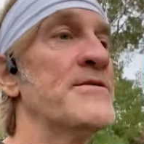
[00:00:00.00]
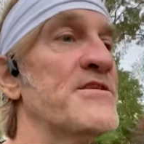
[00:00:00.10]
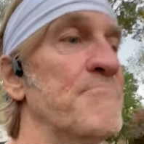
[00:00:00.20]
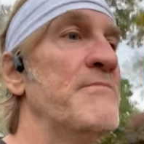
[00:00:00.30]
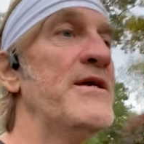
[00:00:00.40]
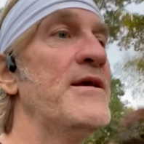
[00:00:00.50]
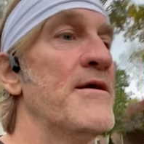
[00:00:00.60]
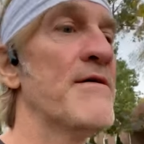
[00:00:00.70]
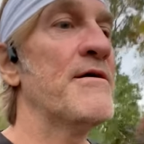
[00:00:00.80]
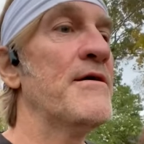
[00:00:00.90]
to me,
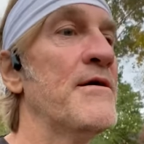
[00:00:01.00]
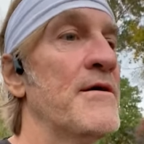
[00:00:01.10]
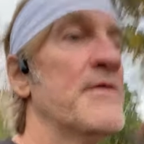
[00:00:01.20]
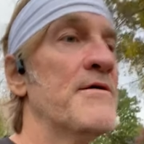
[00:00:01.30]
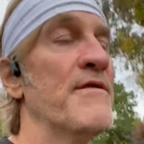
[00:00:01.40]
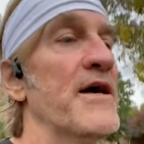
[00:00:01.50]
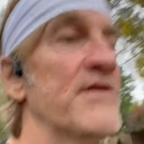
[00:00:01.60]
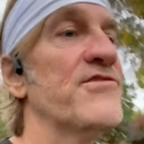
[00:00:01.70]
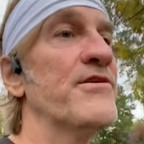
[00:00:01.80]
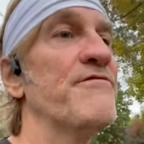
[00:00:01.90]
that
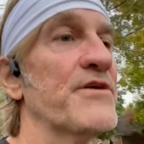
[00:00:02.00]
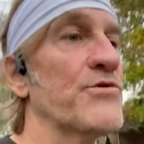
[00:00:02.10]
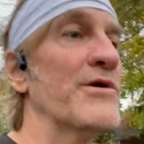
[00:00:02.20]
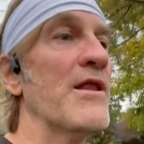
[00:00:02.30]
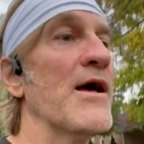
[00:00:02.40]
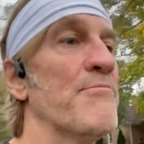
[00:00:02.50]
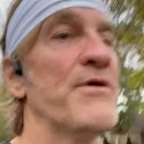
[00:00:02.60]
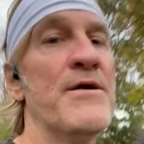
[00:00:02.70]
isn't a victory lap.